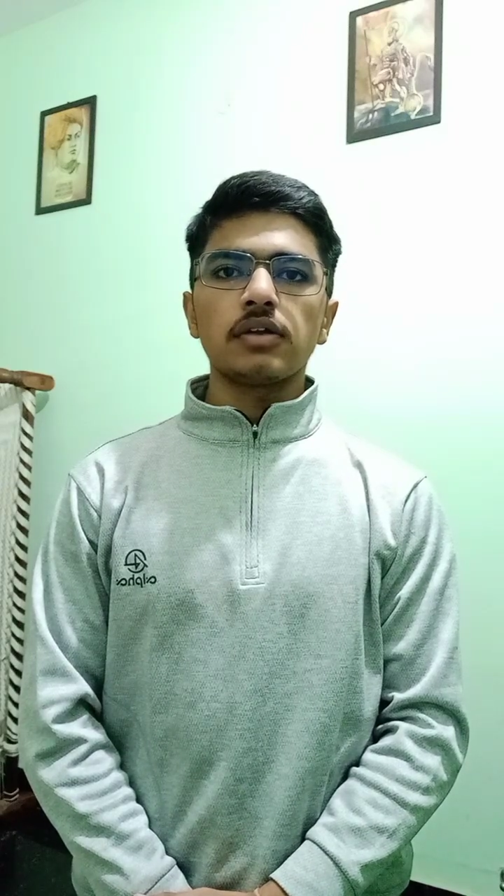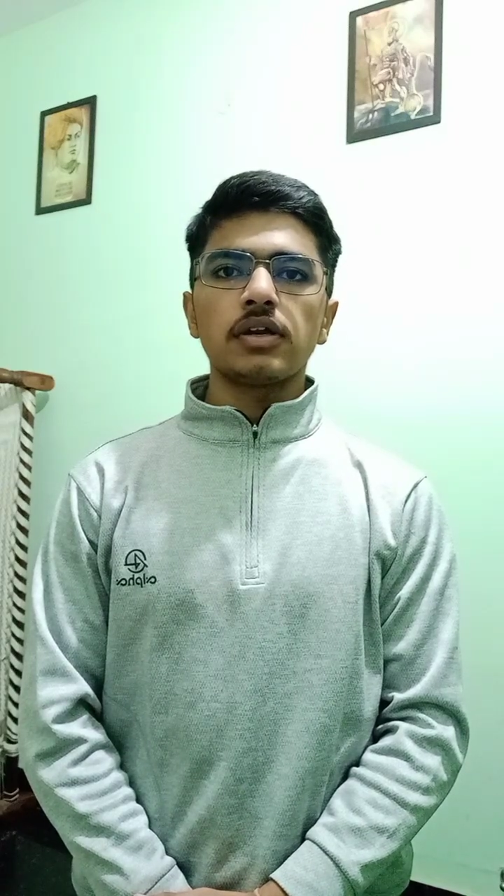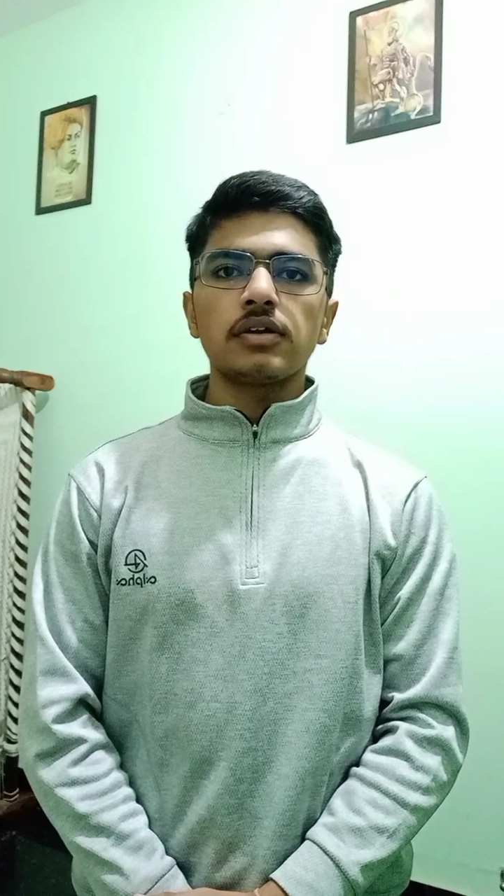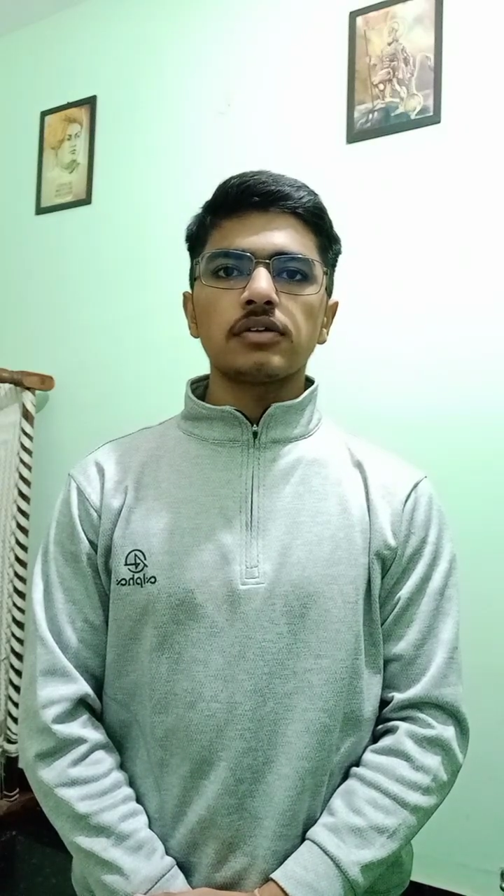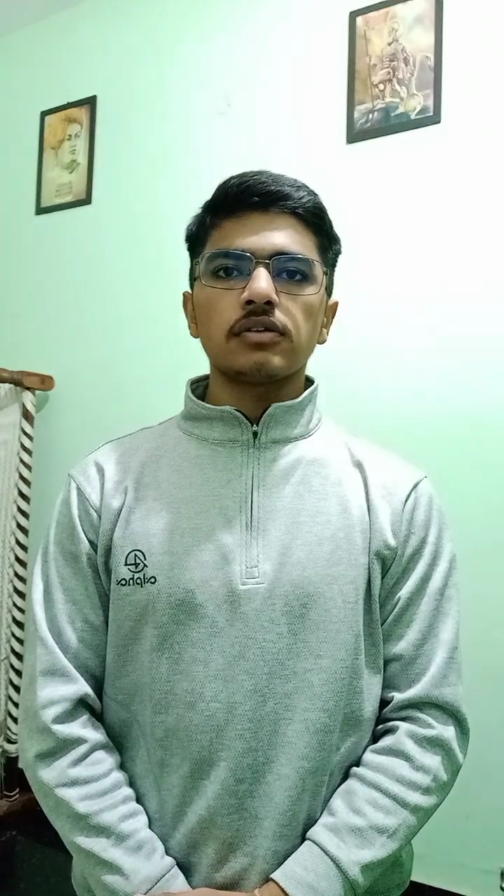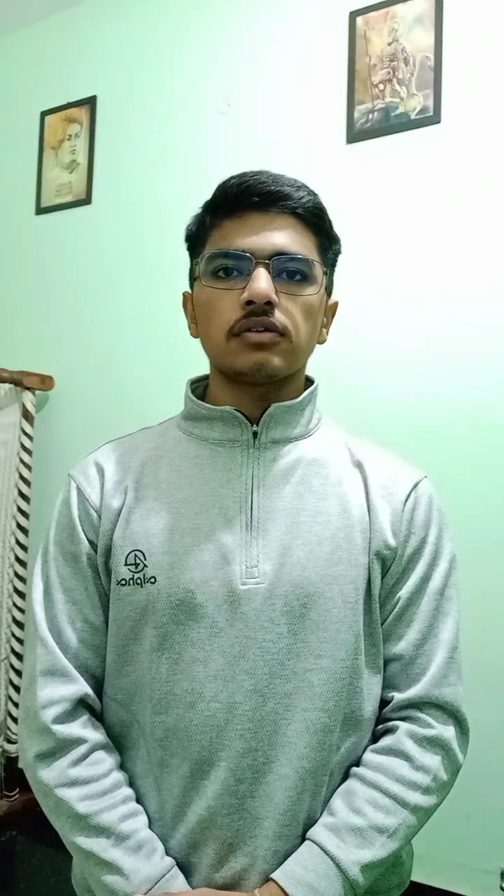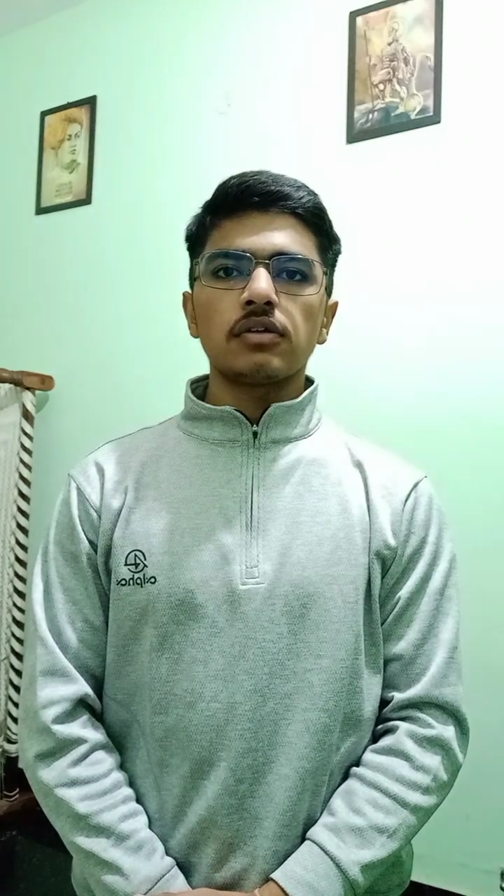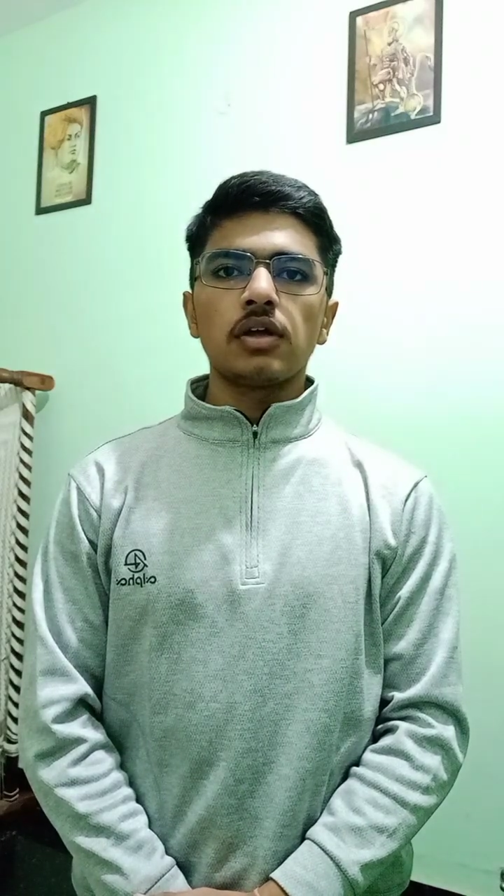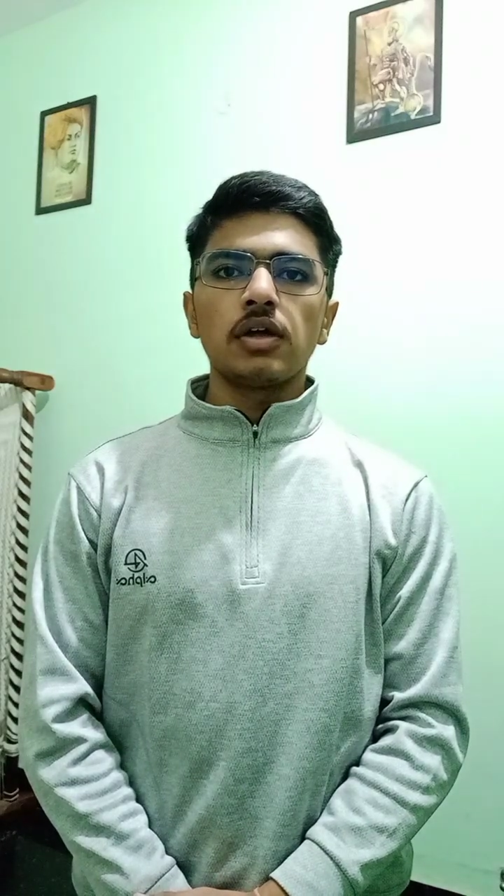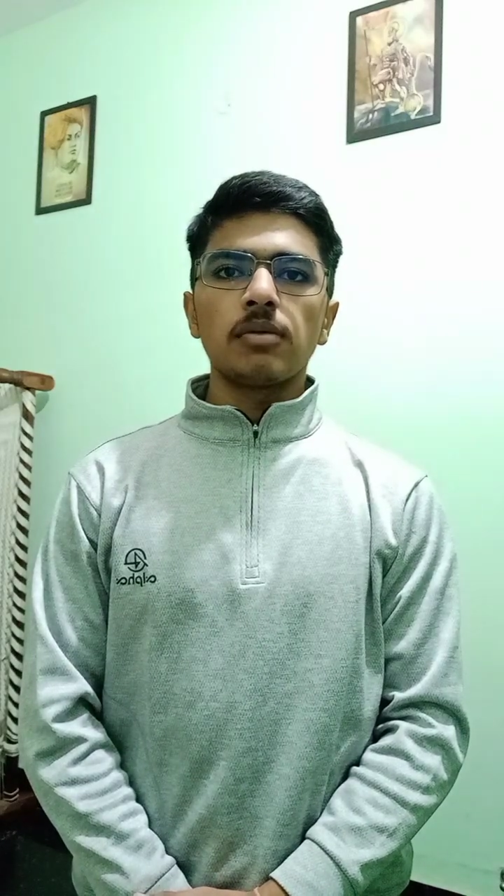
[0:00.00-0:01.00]
it
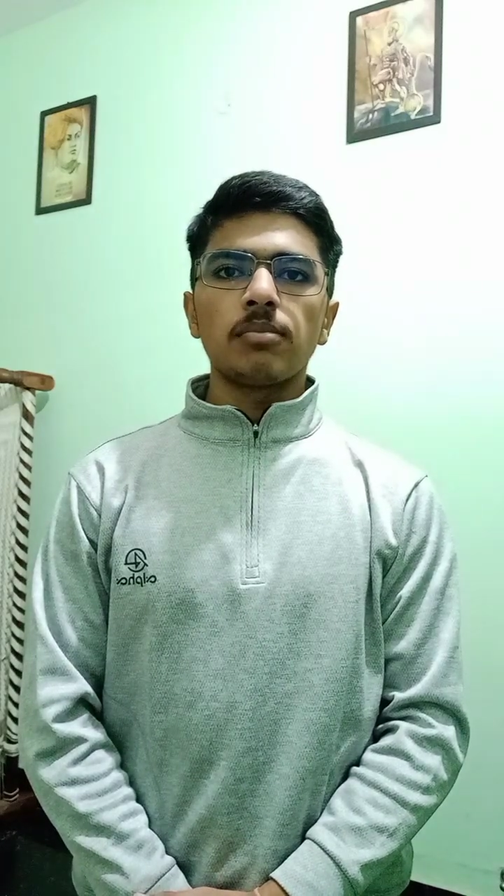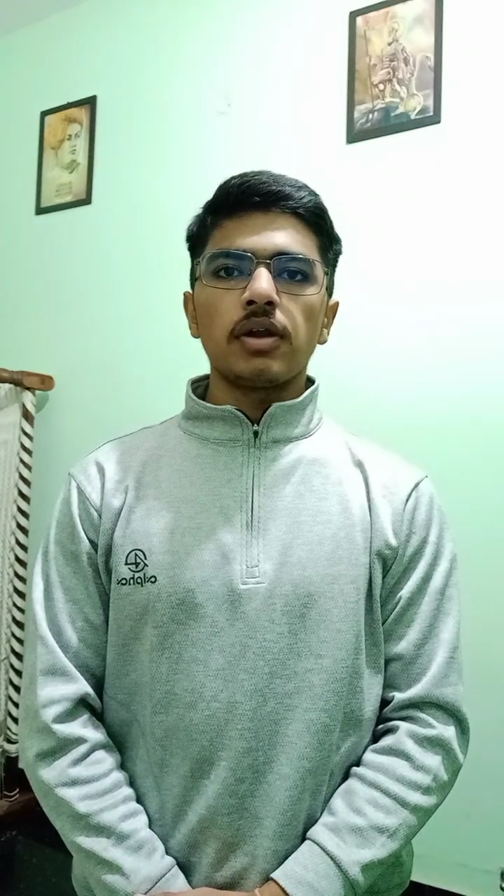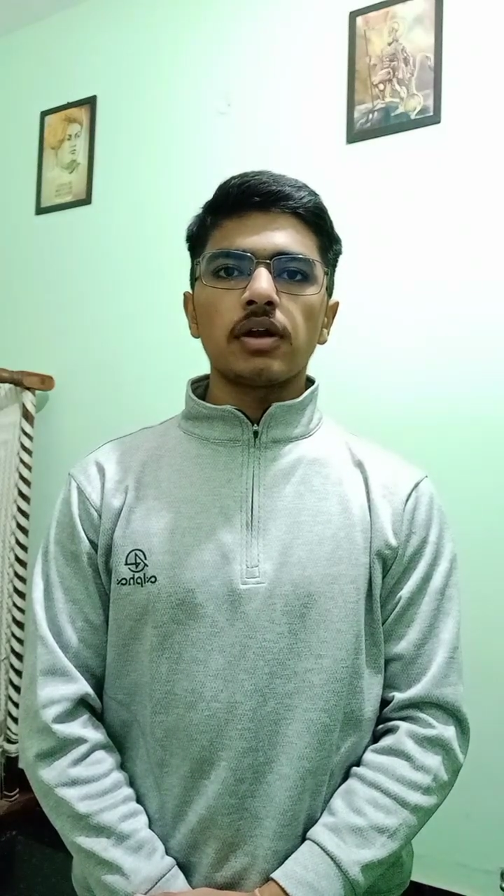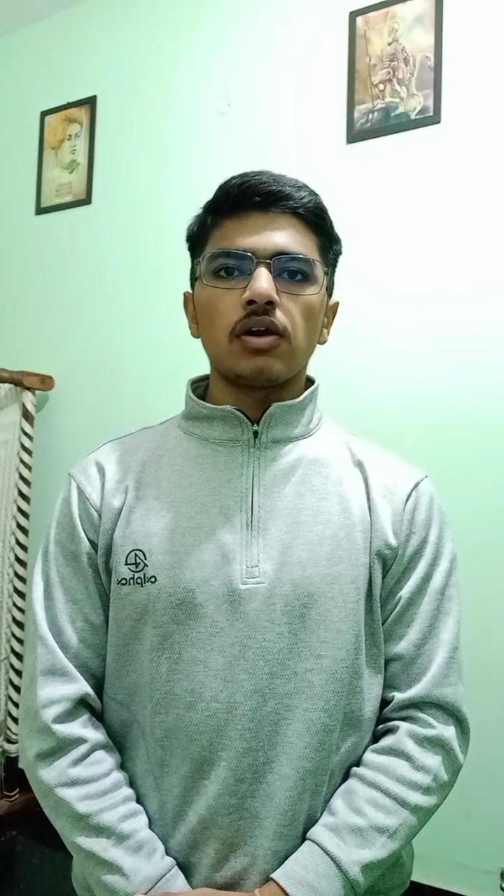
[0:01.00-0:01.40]
break